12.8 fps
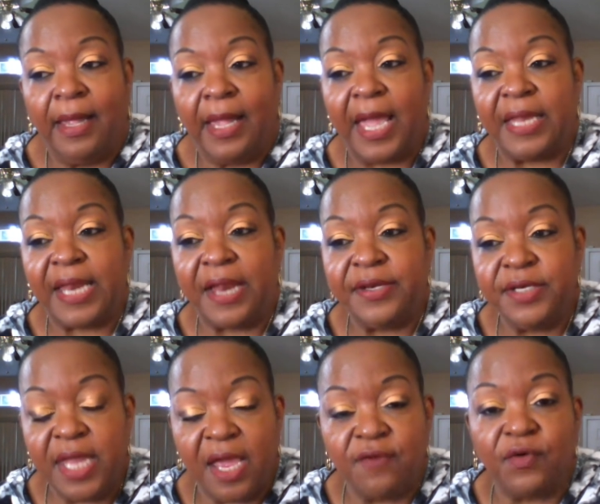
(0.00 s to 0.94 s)
And I
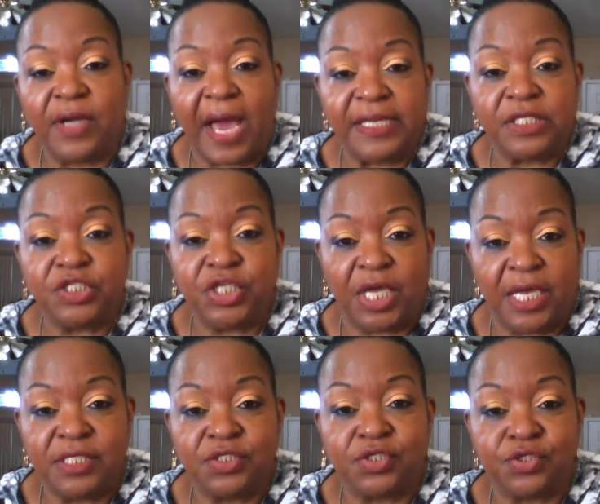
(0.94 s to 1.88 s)
never got a
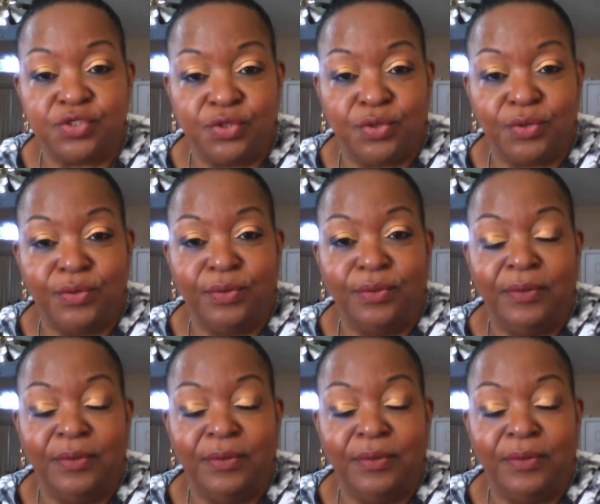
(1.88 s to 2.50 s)
chance to